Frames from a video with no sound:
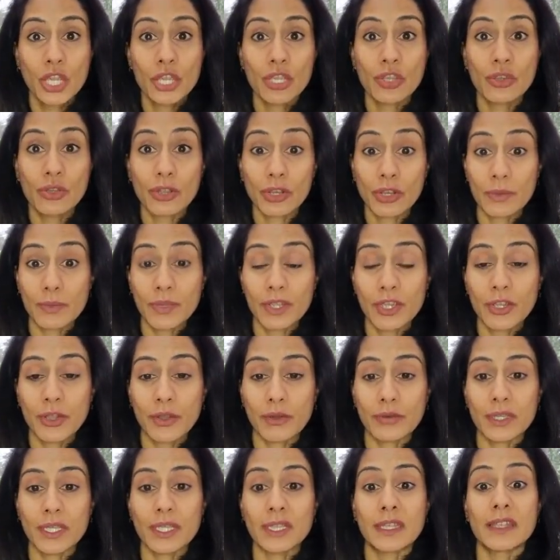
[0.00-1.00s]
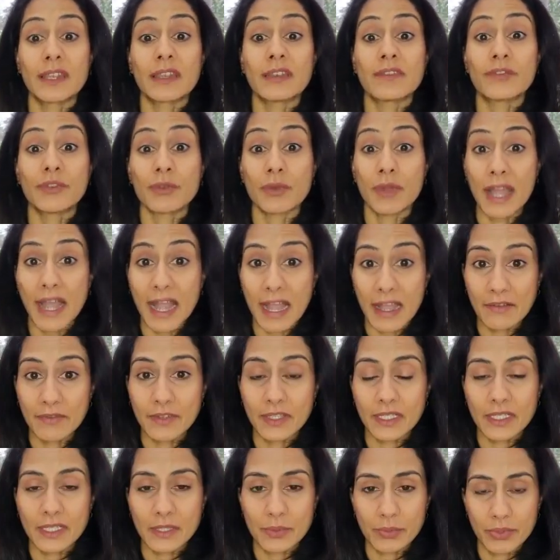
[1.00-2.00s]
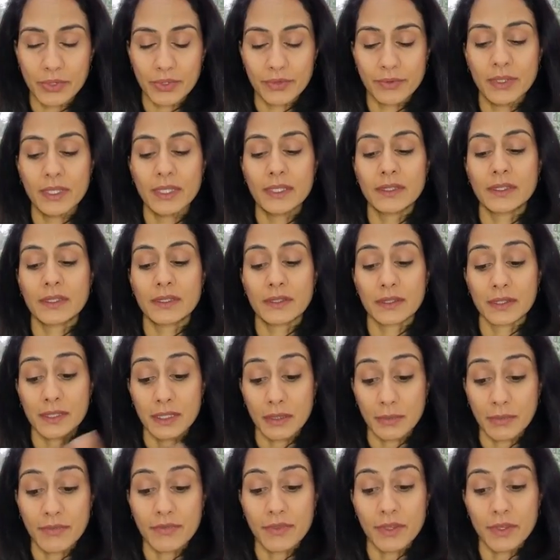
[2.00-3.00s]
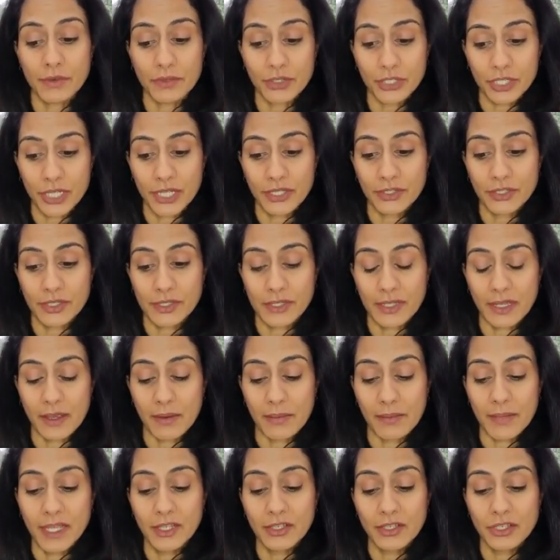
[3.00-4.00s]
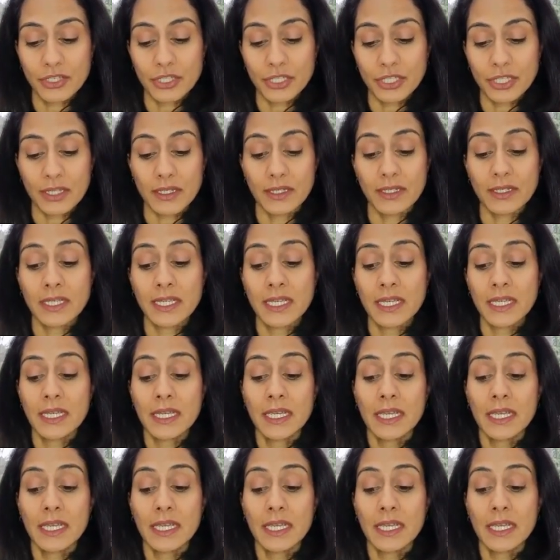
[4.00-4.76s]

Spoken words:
you're going to be going in, and if you have experienced some of those changes that I mentioned,